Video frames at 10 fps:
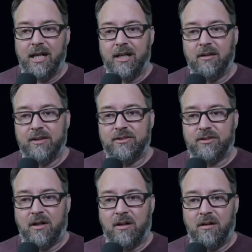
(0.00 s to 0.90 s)
It'll
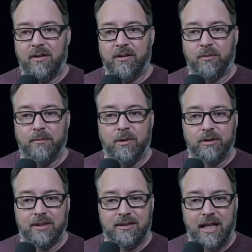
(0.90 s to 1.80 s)
install the
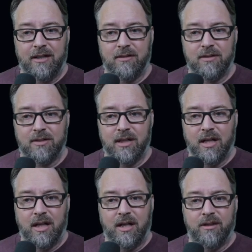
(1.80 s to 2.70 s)
remote containers,
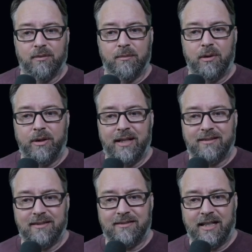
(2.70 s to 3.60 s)
the remote
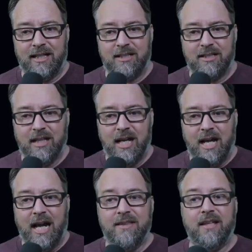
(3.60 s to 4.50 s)
SSH,
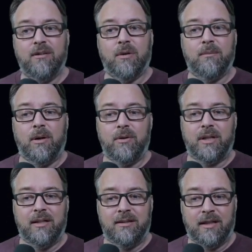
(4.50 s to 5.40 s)
and then the remote
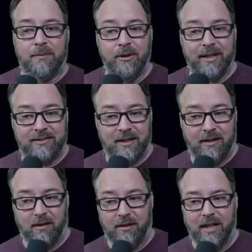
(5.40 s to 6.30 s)

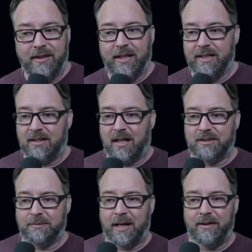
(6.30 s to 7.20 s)
WSL that it
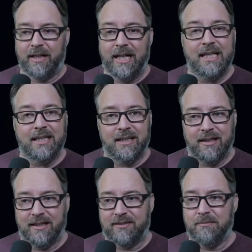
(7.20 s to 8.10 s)
talks about in
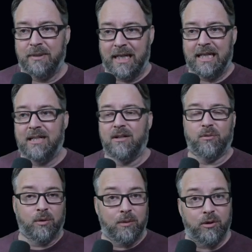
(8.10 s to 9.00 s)
this main
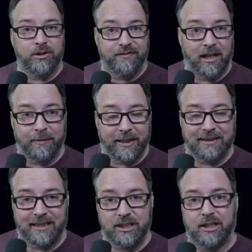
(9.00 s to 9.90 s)
remote development
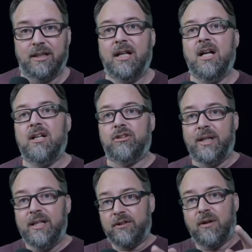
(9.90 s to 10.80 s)
extension. So
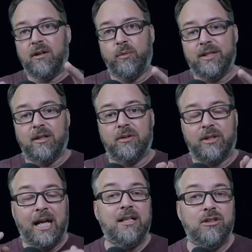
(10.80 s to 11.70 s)
if you're on Windows
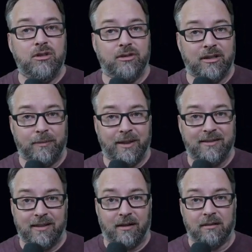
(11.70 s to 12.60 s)
and using
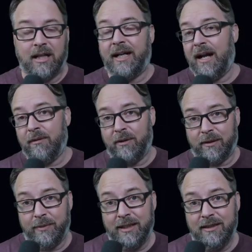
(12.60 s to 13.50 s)
WSL, like I
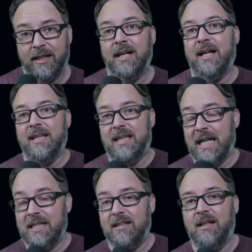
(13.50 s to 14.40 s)
recommend,
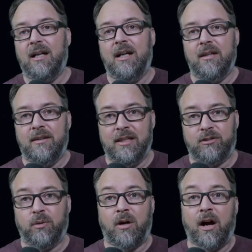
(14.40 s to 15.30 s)
then
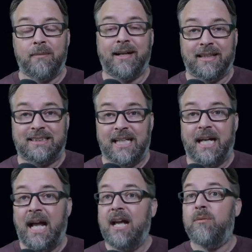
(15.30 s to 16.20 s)
this will automatically
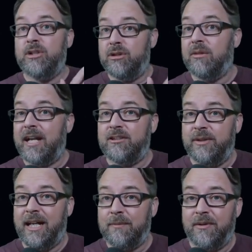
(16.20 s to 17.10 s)
say, hey, would you like to
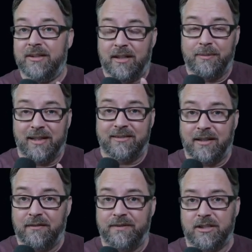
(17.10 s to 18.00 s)
enable the
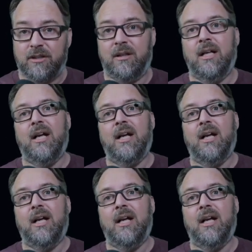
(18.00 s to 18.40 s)
WSL feature?